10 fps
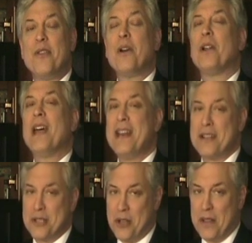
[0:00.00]
The
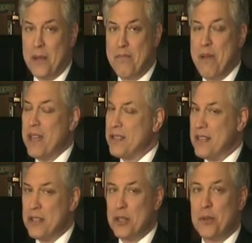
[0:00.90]
latest on the
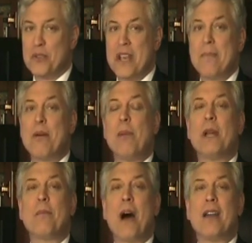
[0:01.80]
biggest issues and
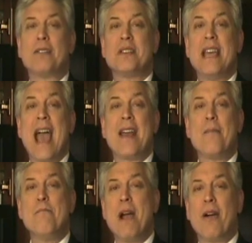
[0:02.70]
public policy at
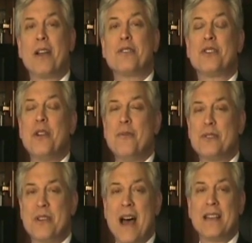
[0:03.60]

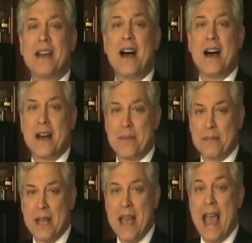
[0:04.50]

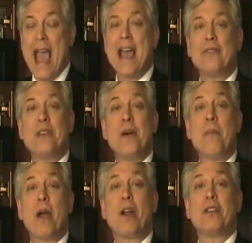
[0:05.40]
emeritusnews.com and the
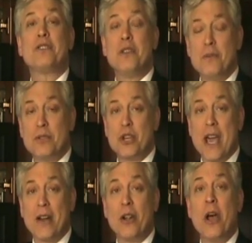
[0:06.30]
Emeritus News
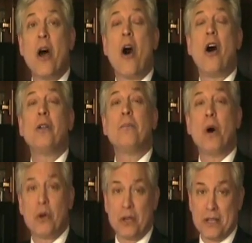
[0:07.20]
channel on
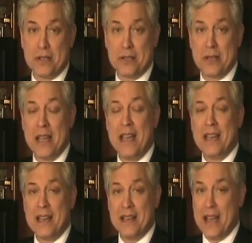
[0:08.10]
Mogulus.
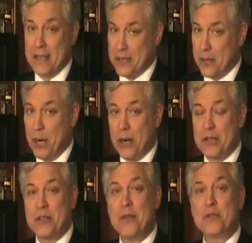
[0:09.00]
That's an
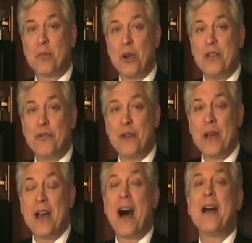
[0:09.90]
Emeritus News Brief.
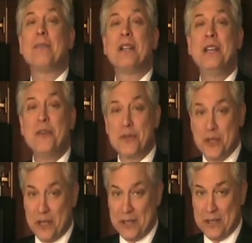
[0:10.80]
I'm Lynn
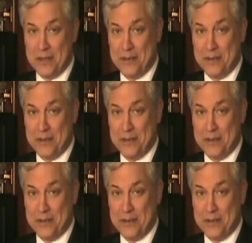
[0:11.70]
Houston.